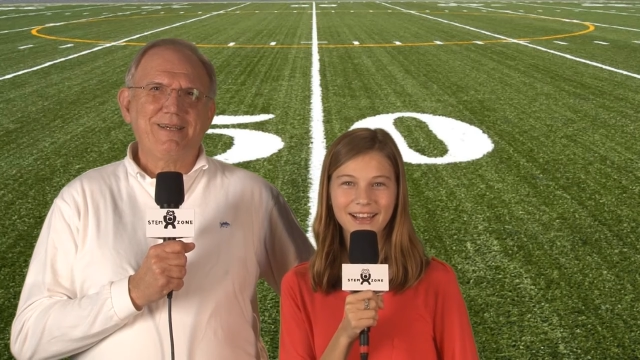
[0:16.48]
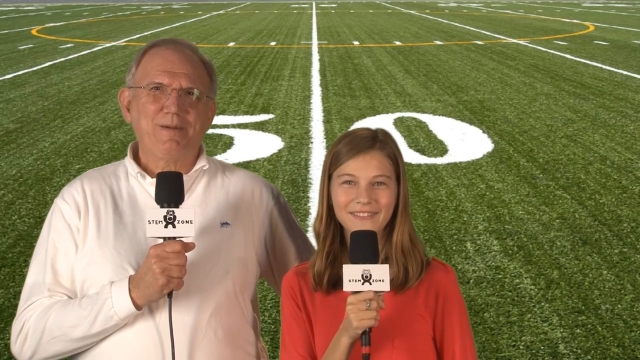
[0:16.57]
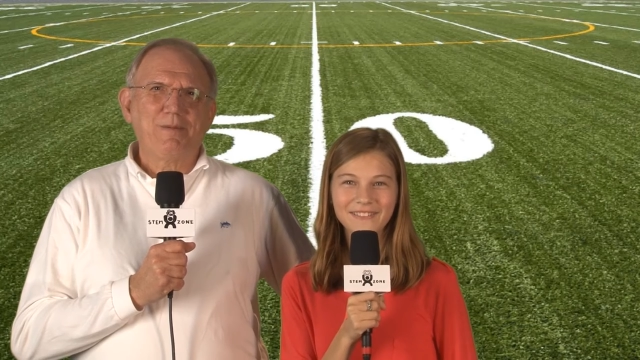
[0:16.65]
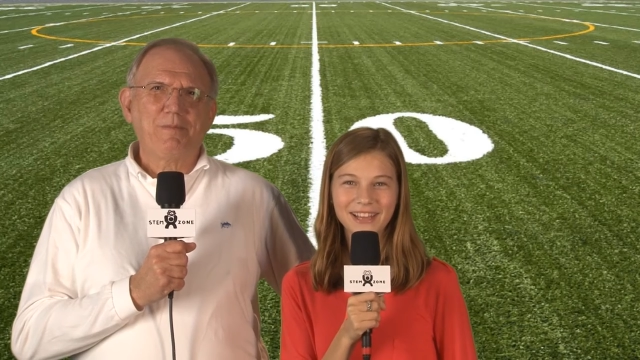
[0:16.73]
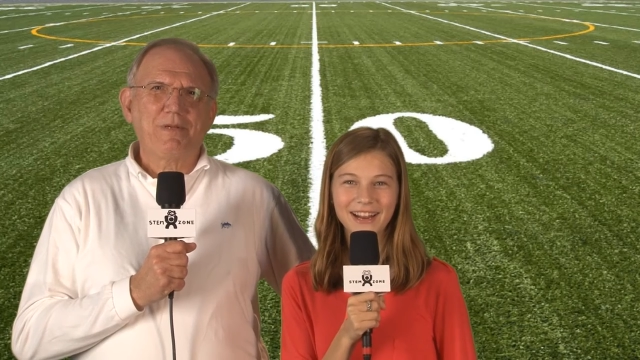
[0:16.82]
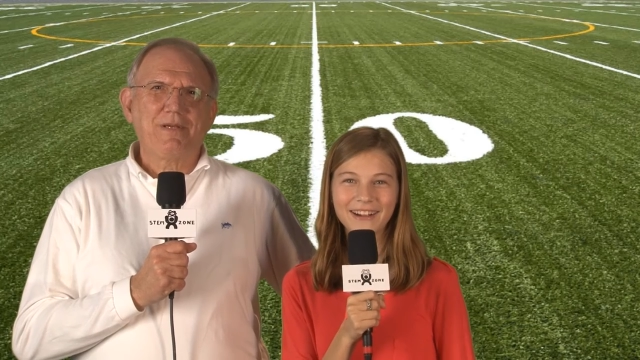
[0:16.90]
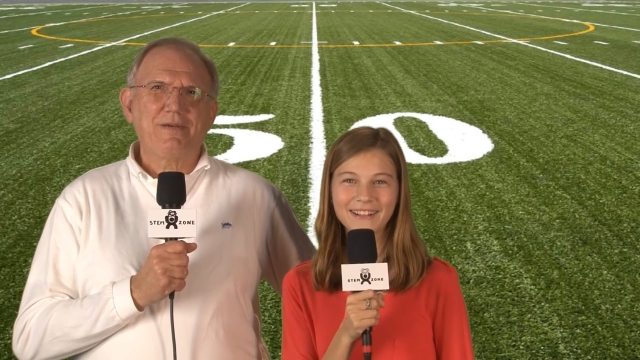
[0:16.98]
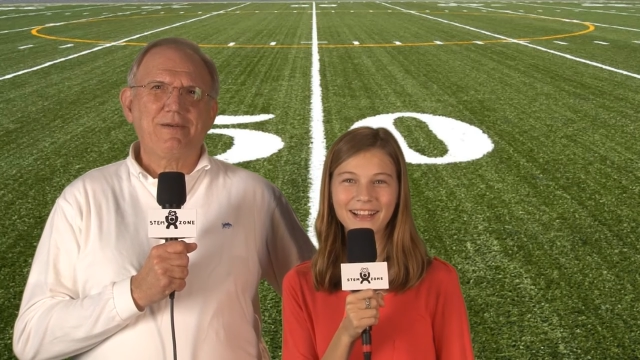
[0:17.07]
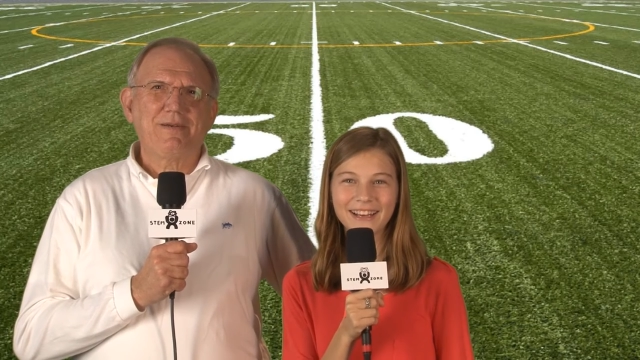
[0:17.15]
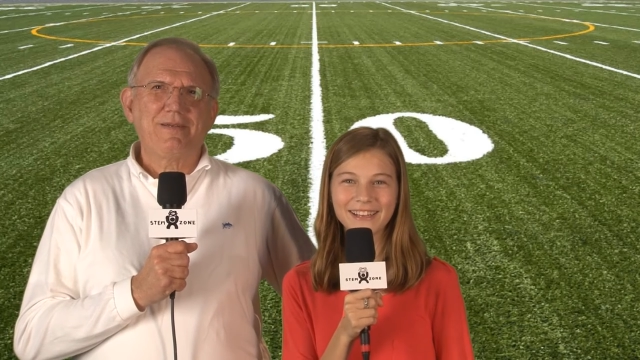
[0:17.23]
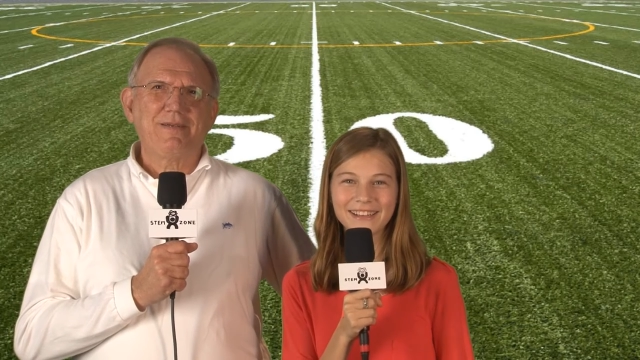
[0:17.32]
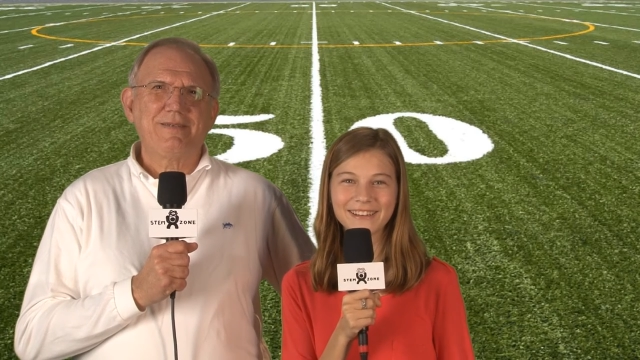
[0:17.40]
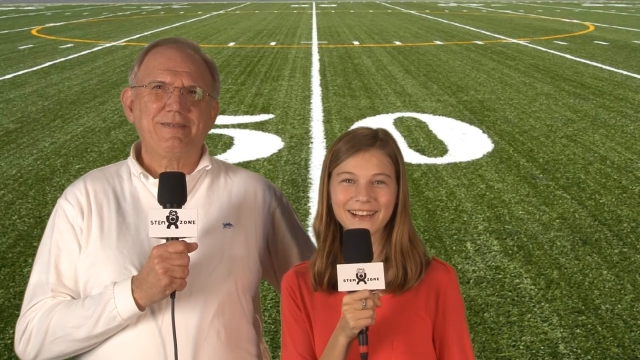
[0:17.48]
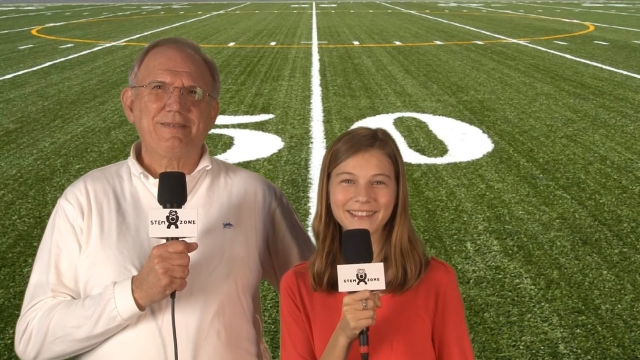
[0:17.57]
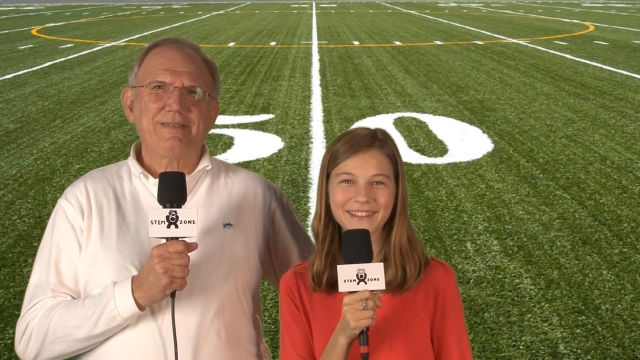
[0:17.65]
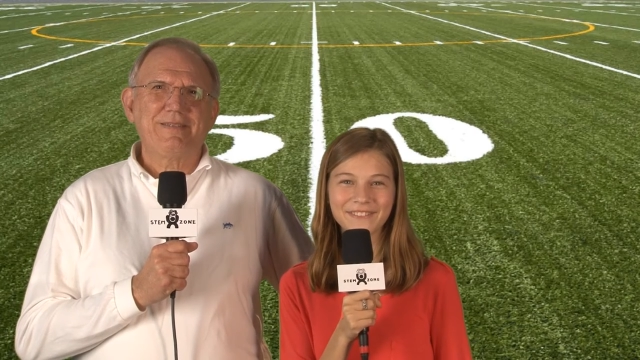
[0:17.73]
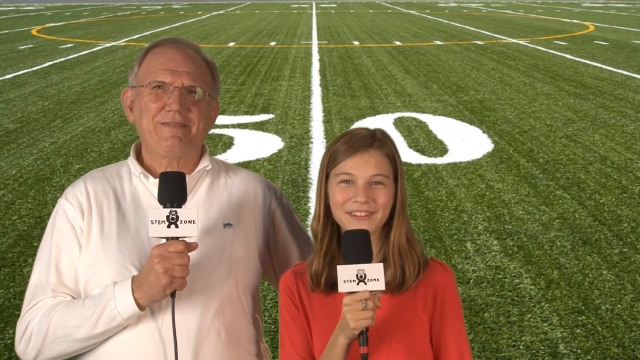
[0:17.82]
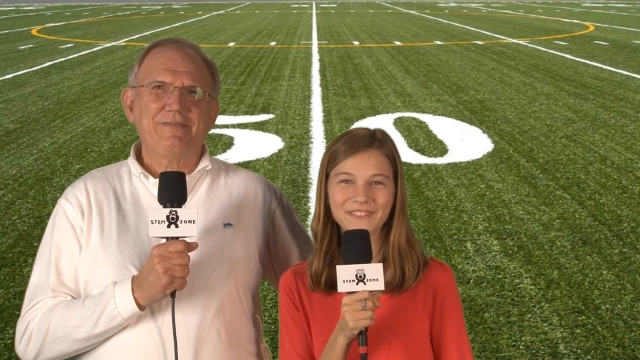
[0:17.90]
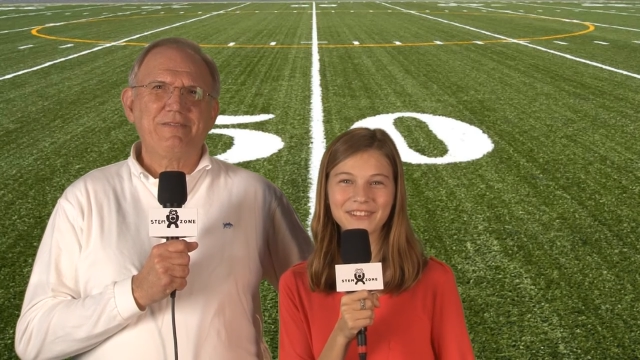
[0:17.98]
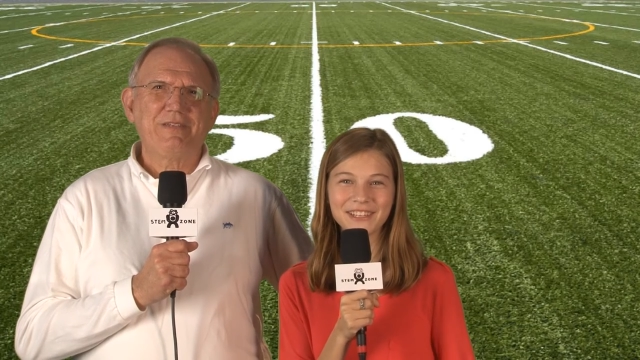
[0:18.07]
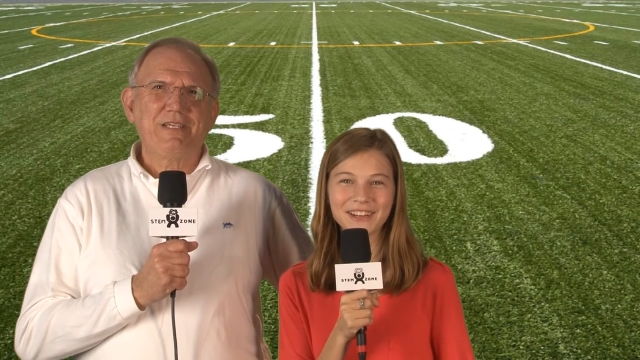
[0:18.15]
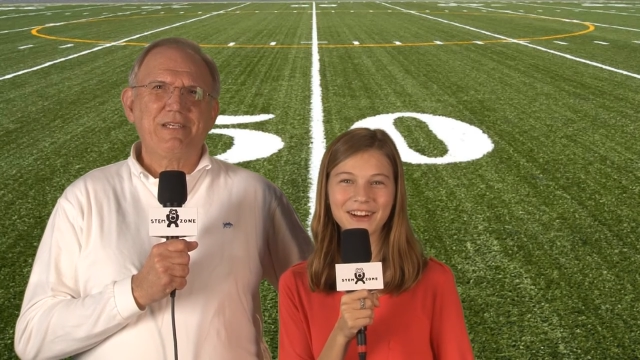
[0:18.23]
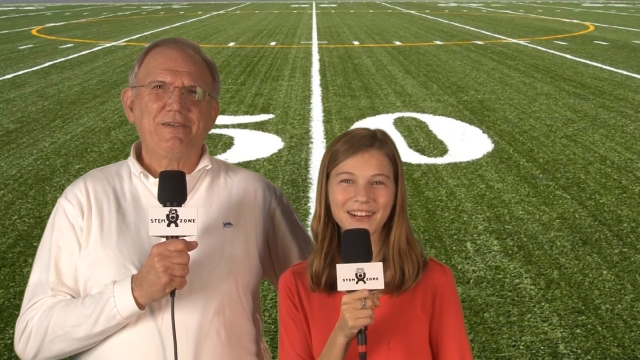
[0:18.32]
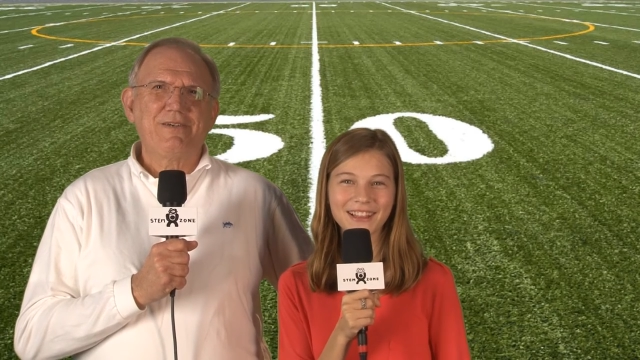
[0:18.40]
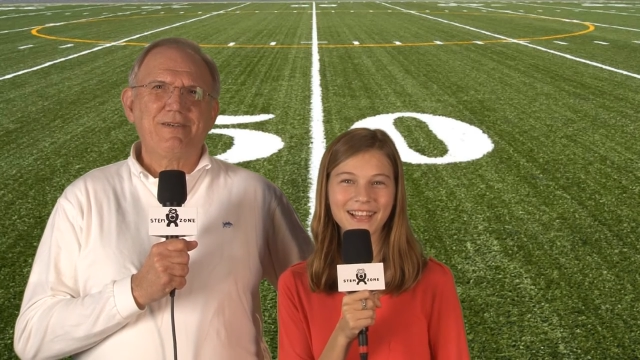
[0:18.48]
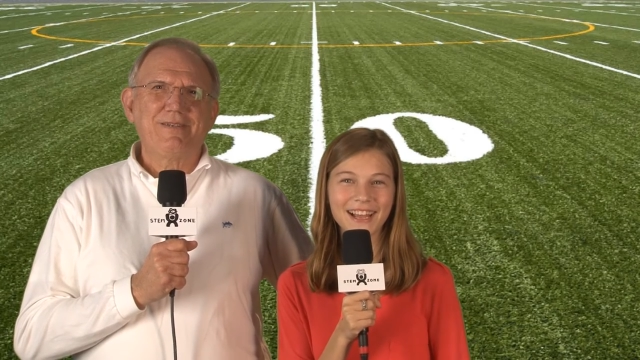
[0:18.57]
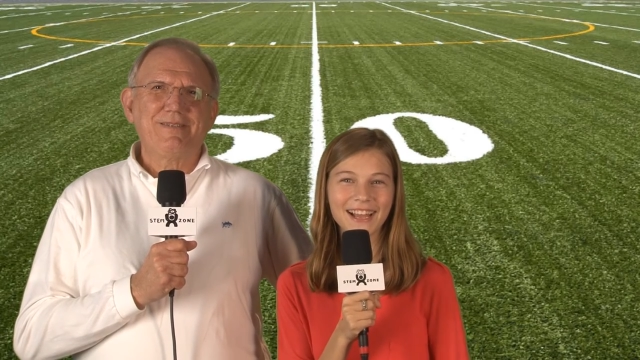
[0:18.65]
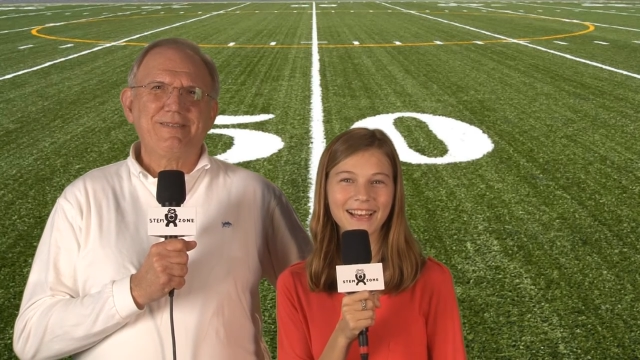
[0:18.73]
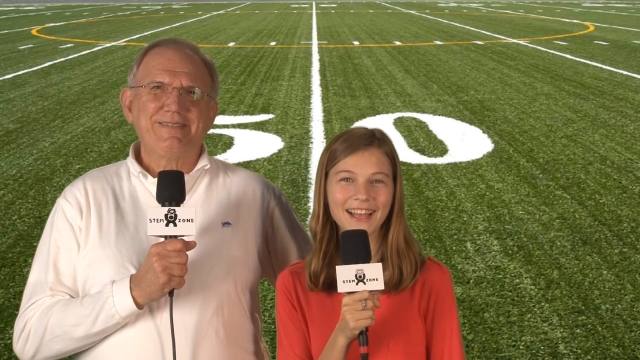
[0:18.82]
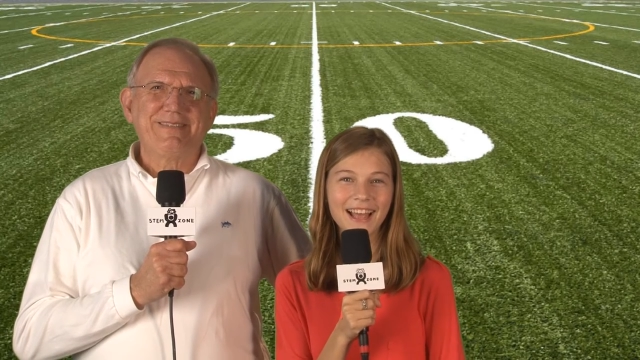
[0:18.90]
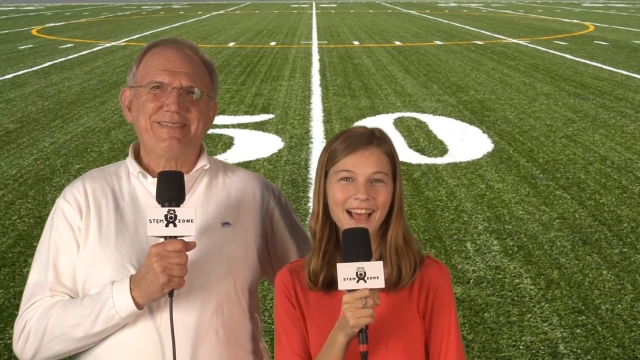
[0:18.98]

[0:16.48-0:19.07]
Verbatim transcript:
Speaker 1: I'm Caroline here at the 50 yard line